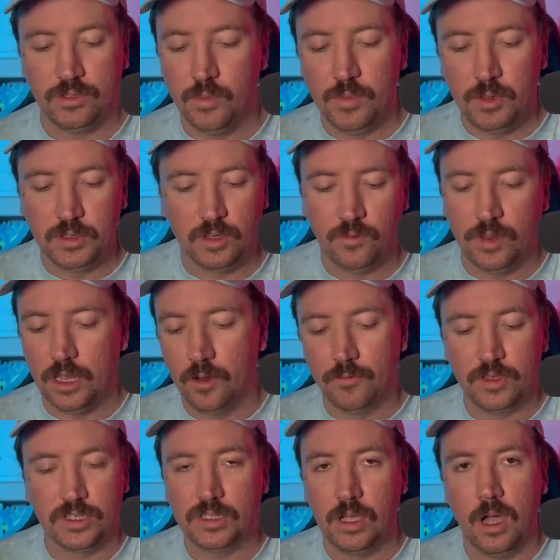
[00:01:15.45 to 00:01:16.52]
the music video for
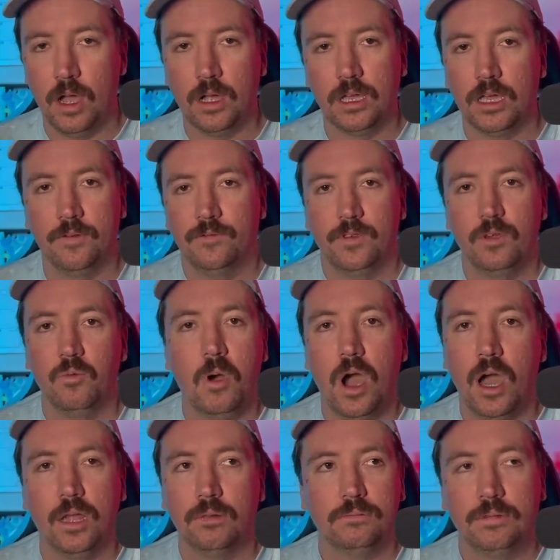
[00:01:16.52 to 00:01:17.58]
the song if you
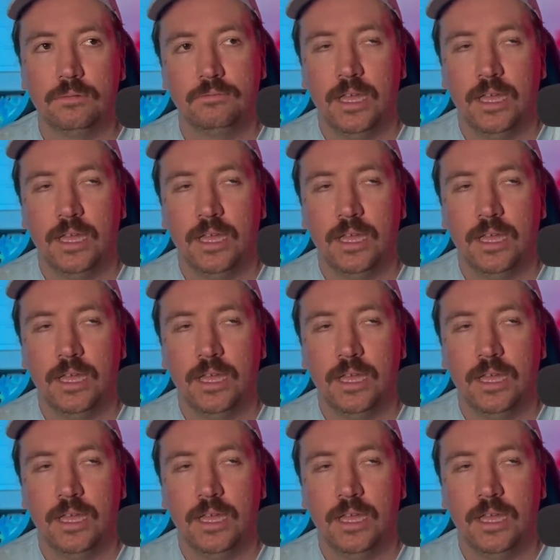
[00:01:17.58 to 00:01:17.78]
want.